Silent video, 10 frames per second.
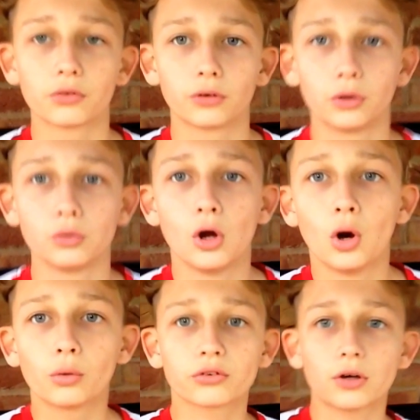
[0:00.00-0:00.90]
So
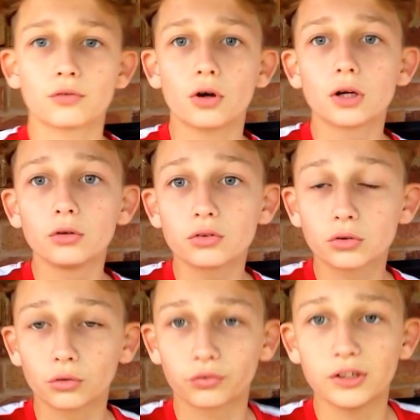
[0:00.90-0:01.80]
also, I've got a new
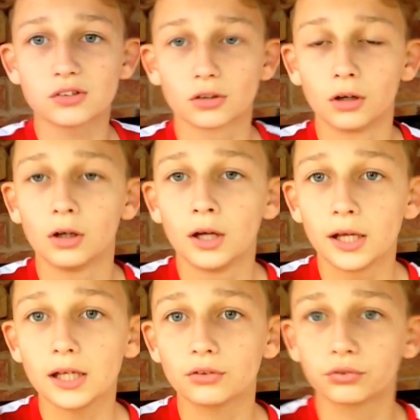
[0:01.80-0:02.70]
sort of feature.
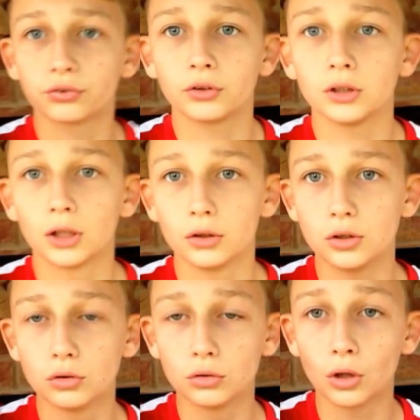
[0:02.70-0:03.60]
If, you know,
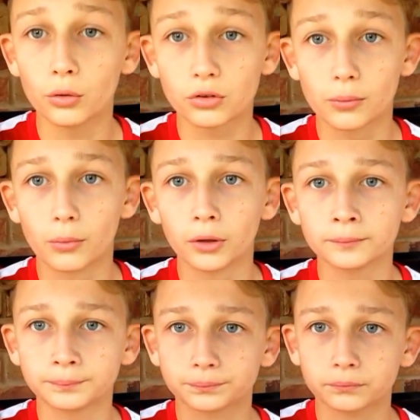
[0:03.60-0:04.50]
you know
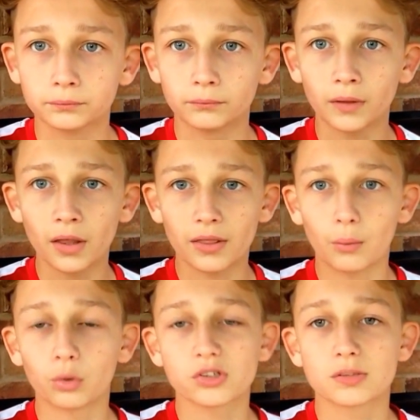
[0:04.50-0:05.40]
someone
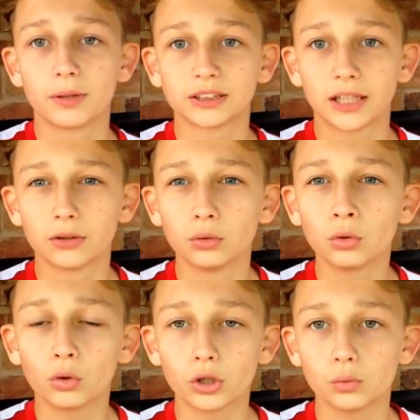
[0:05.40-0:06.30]
that watches my channel,
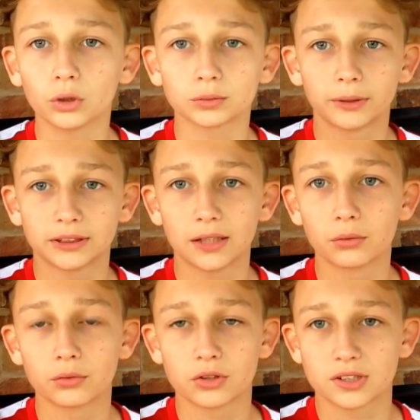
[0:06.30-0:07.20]
or you watch my
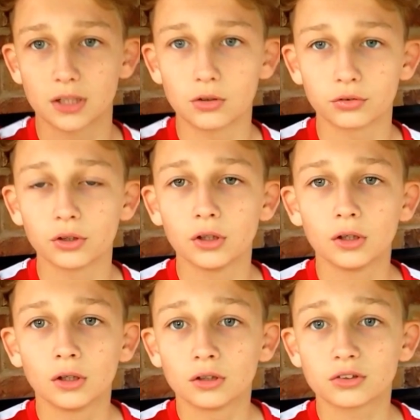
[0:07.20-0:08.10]
channel yourself,
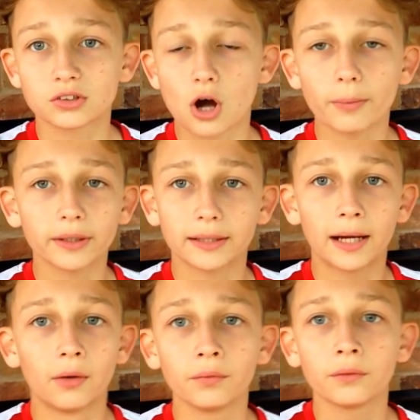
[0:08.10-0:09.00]
just comment
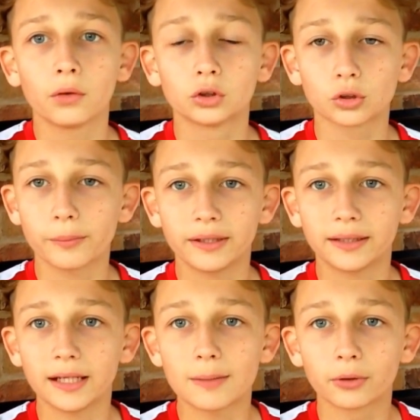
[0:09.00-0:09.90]
down or drop me a
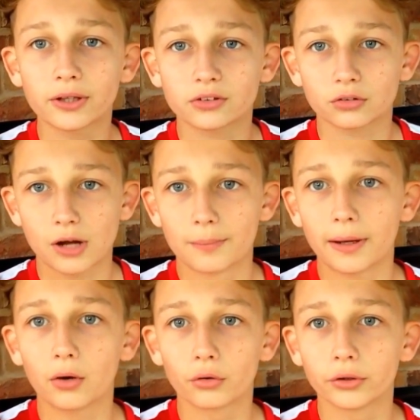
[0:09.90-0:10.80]
DM on Instagram
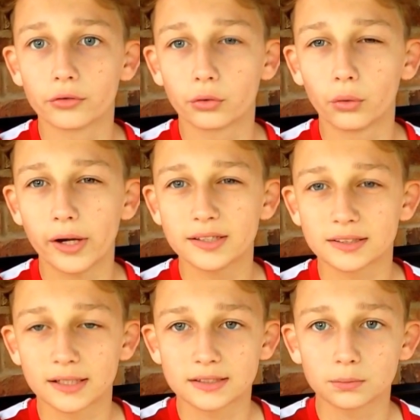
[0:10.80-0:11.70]
at
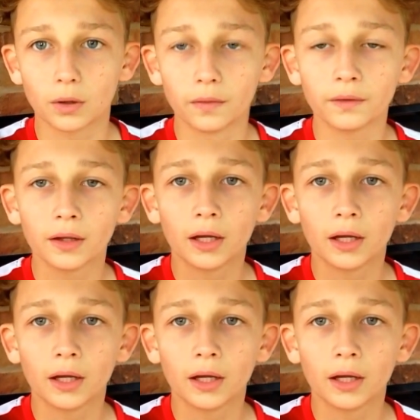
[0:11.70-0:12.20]
orientontour1881.